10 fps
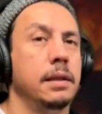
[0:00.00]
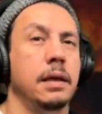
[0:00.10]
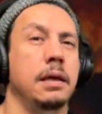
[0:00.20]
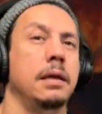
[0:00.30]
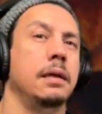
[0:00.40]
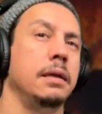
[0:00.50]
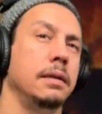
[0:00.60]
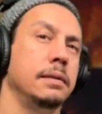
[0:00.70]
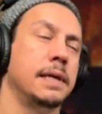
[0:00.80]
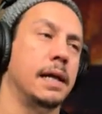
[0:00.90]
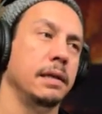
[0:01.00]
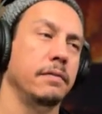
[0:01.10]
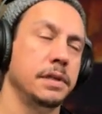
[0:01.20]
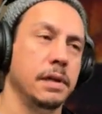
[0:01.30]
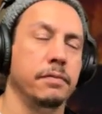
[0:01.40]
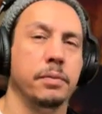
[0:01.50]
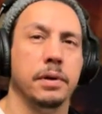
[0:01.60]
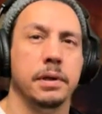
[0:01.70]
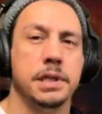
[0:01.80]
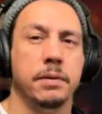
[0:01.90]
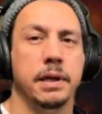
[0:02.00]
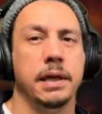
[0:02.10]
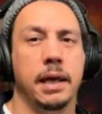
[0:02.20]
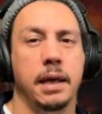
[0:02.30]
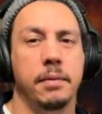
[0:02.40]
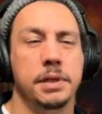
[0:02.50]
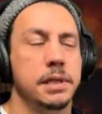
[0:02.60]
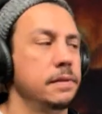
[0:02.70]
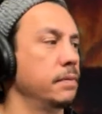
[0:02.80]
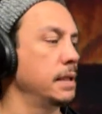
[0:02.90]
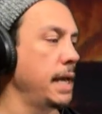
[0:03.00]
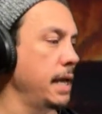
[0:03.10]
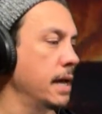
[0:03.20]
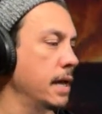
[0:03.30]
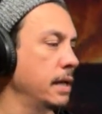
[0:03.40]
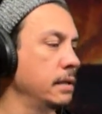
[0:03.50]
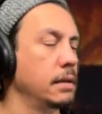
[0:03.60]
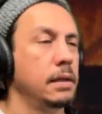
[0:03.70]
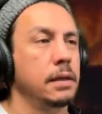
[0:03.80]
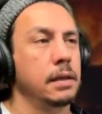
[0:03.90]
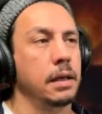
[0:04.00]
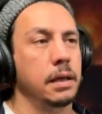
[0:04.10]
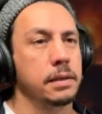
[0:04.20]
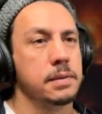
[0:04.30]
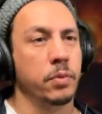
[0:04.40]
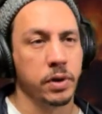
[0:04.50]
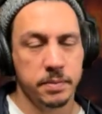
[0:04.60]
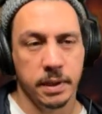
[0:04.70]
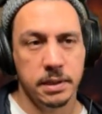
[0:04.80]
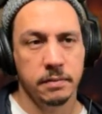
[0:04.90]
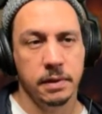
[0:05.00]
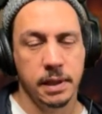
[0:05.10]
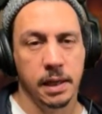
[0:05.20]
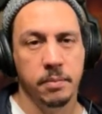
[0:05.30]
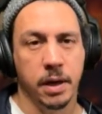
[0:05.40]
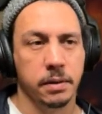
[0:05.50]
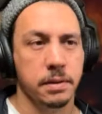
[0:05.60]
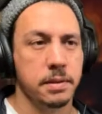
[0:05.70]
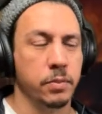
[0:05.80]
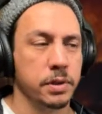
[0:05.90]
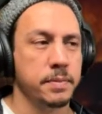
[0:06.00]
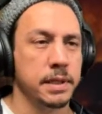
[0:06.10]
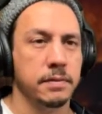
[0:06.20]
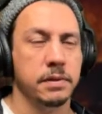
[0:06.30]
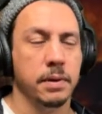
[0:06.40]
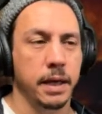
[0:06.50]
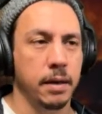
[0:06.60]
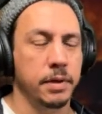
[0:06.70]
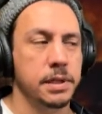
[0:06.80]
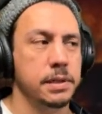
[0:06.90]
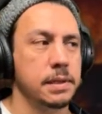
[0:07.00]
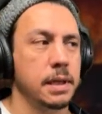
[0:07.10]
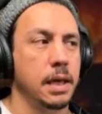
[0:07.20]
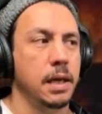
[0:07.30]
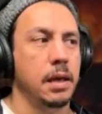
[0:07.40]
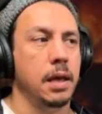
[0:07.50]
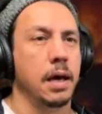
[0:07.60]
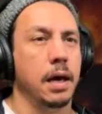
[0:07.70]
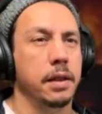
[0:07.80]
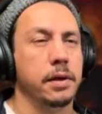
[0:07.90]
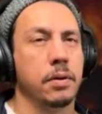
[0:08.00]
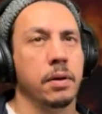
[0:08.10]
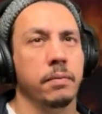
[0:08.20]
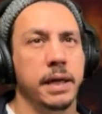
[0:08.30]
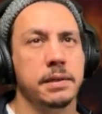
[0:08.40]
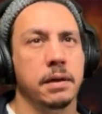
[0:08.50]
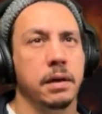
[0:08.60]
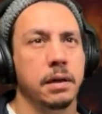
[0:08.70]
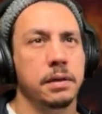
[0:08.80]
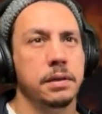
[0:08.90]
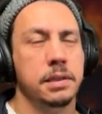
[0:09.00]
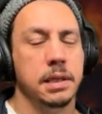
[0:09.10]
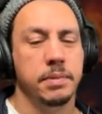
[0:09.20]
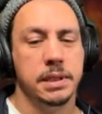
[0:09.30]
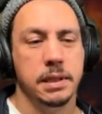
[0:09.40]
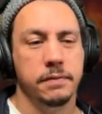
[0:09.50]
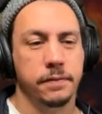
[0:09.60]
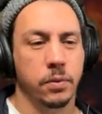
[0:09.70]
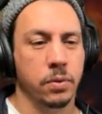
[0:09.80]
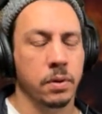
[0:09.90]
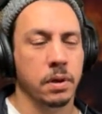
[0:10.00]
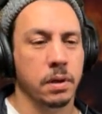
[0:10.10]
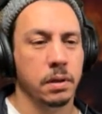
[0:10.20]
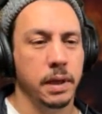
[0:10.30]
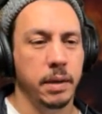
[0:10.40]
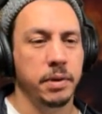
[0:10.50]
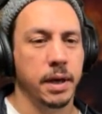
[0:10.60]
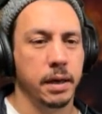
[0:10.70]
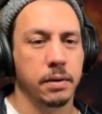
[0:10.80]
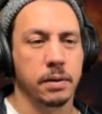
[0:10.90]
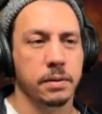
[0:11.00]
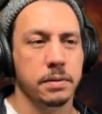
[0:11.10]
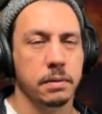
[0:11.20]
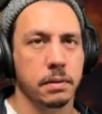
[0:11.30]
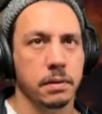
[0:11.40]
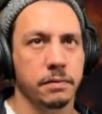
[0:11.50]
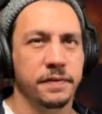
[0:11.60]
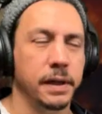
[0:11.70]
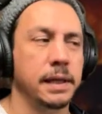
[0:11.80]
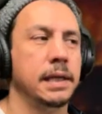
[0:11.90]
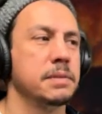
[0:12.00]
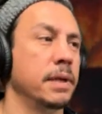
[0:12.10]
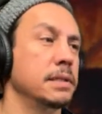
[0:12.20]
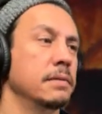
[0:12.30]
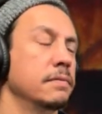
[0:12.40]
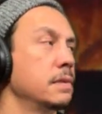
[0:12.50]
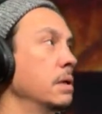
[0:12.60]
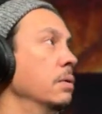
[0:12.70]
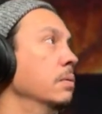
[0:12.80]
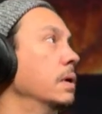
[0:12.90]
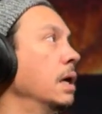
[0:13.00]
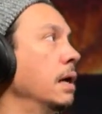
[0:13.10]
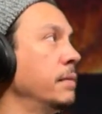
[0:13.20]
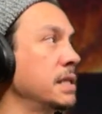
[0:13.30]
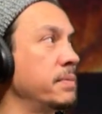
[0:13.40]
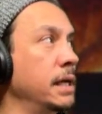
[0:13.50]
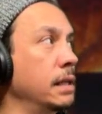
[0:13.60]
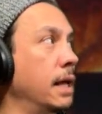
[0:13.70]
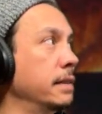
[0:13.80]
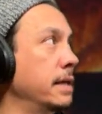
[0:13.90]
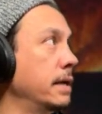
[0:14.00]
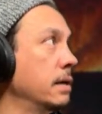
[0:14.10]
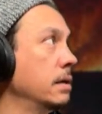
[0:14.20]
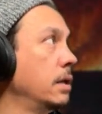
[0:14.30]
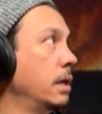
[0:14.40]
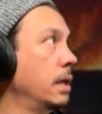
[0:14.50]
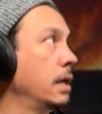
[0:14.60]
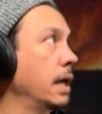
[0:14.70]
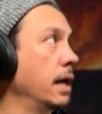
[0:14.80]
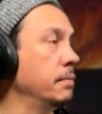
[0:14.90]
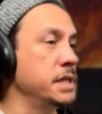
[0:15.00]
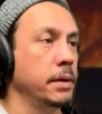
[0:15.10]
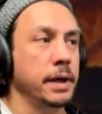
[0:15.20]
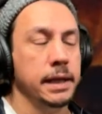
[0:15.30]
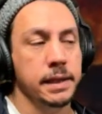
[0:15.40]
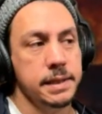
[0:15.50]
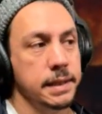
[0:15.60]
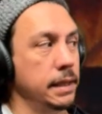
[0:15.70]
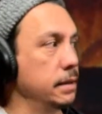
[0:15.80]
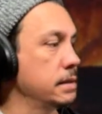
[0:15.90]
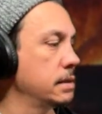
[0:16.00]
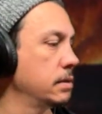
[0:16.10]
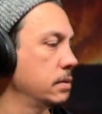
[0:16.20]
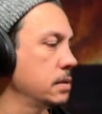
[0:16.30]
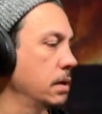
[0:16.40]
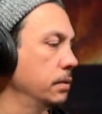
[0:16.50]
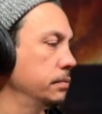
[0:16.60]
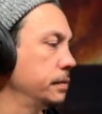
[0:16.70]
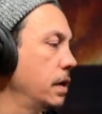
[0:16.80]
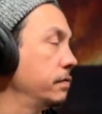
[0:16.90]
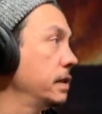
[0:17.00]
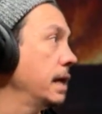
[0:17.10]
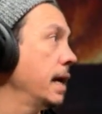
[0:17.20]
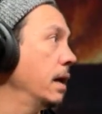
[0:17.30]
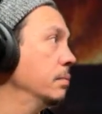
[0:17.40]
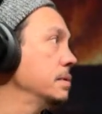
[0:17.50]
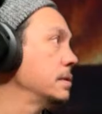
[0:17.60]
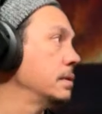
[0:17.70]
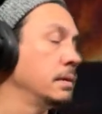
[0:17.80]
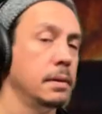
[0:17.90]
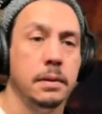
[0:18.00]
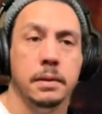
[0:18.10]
The DALL-E vision, if we're generating images with AI, it's more expensive. The DALL-E model is more expensive to create images. The current rates on GPT-4 API calls are fairly inexpensive. So I'm not spending a lot there generating these scenes. So hopefully that helps.